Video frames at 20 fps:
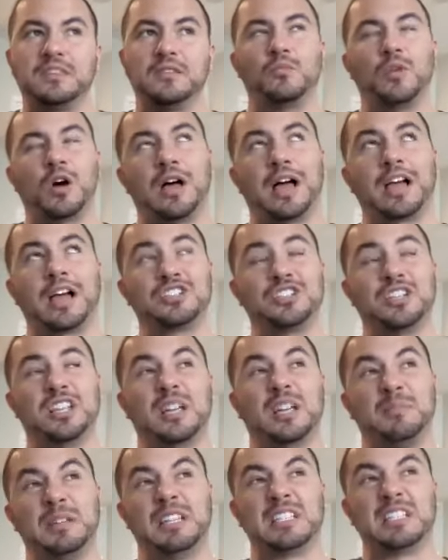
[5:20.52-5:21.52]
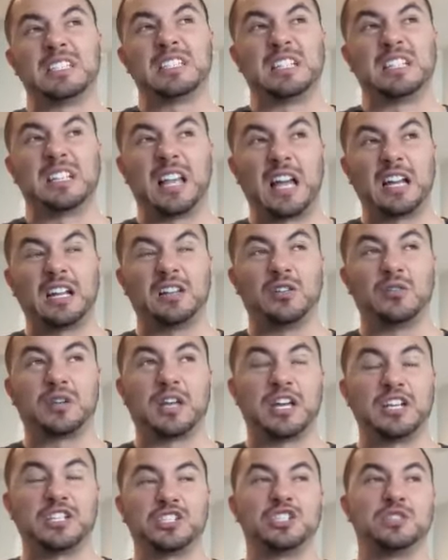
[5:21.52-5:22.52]
Well, actually, they could be listed in a lot of
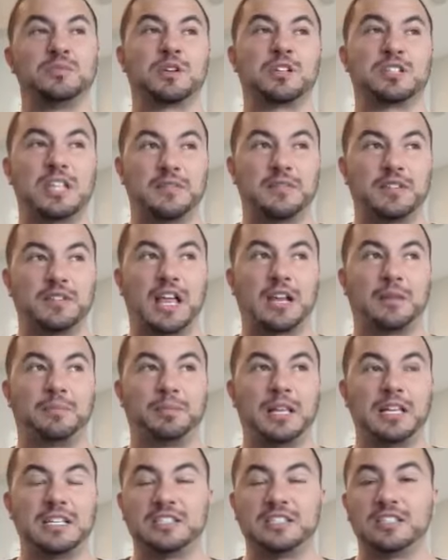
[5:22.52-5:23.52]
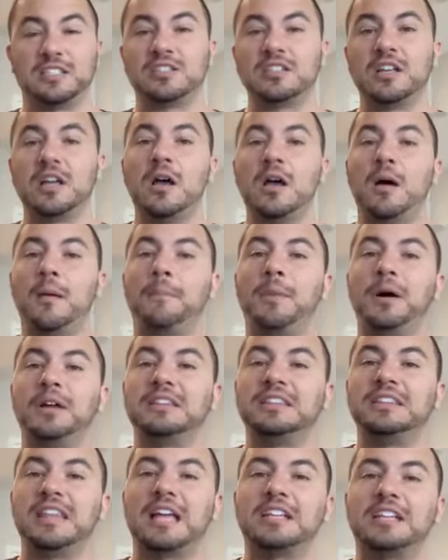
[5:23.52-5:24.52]
locations because they have a lot of places,
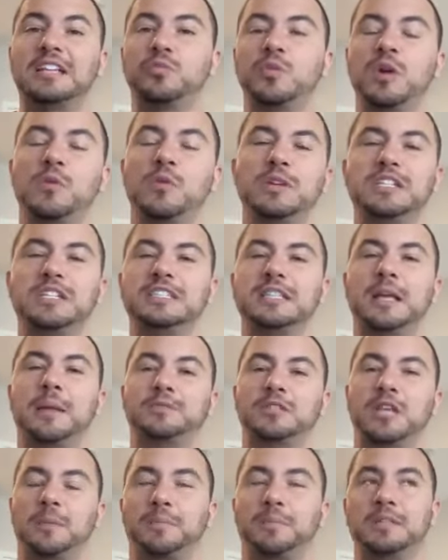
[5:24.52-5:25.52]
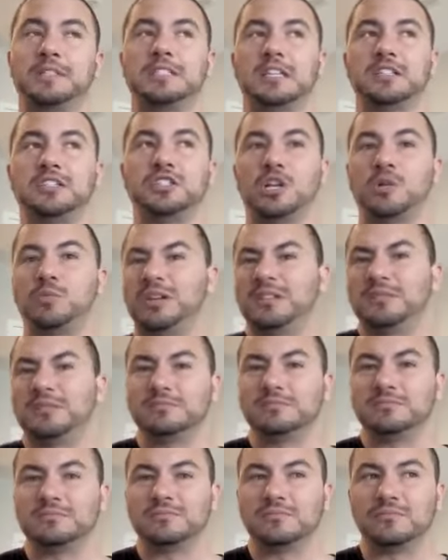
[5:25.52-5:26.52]
but that's where we stepped up and said, you know
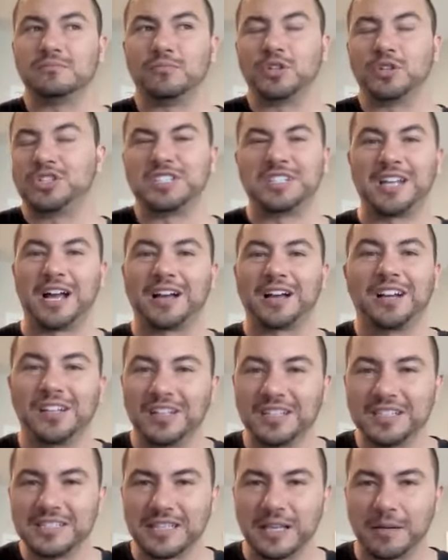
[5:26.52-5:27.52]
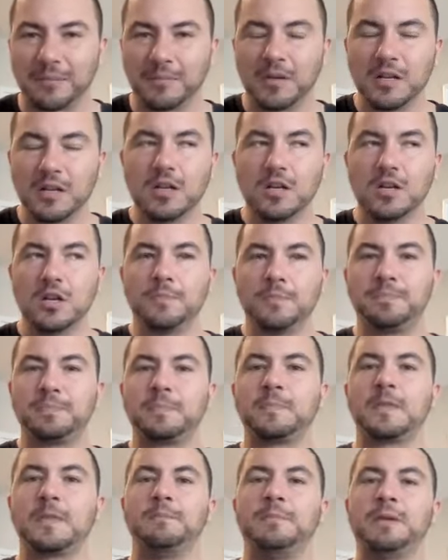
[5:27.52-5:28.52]
what? We're just not going to list them.
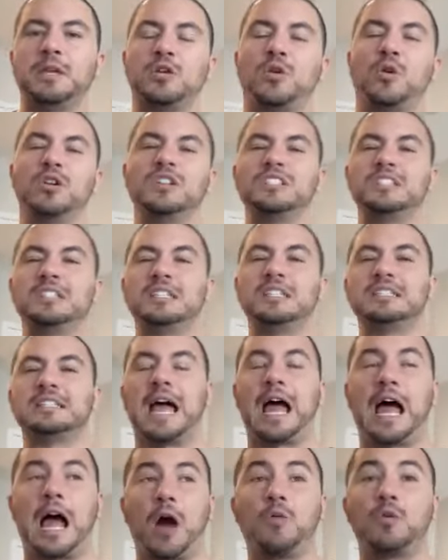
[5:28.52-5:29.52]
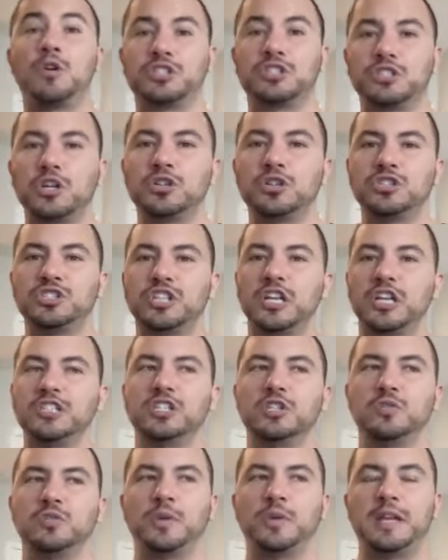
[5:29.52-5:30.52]
Because it is our search
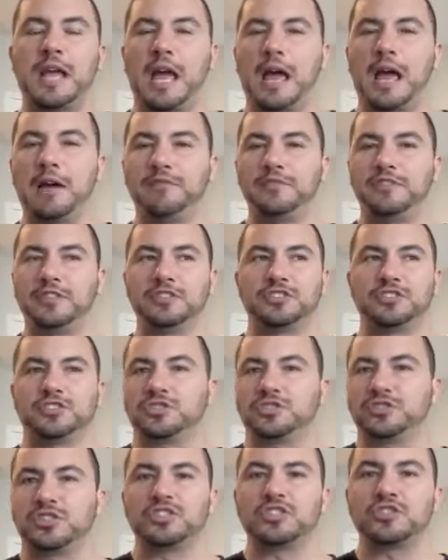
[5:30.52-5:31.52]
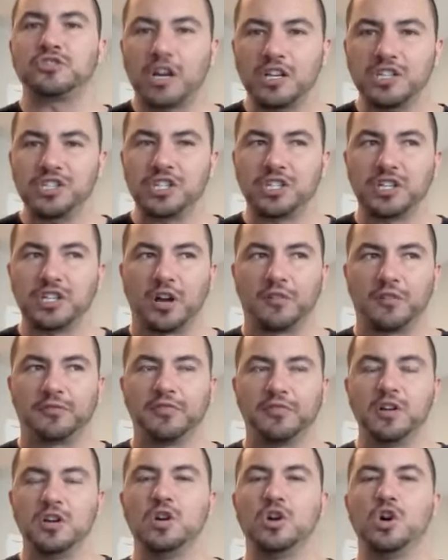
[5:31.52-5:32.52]
engine, we have the discretion
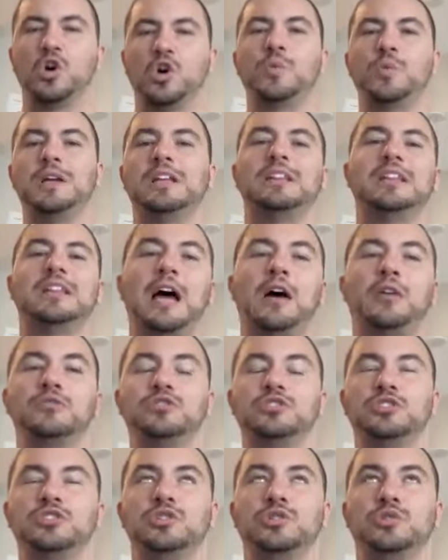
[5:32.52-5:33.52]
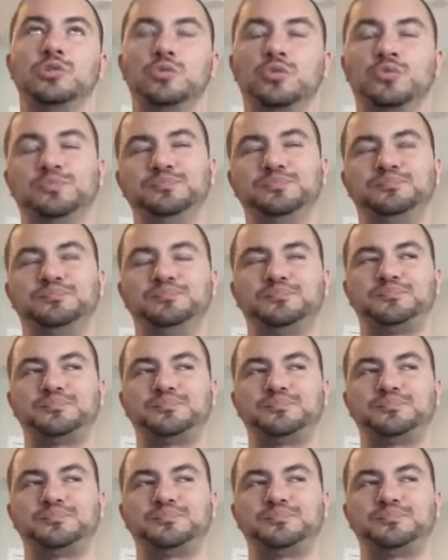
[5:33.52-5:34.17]
of who we allow to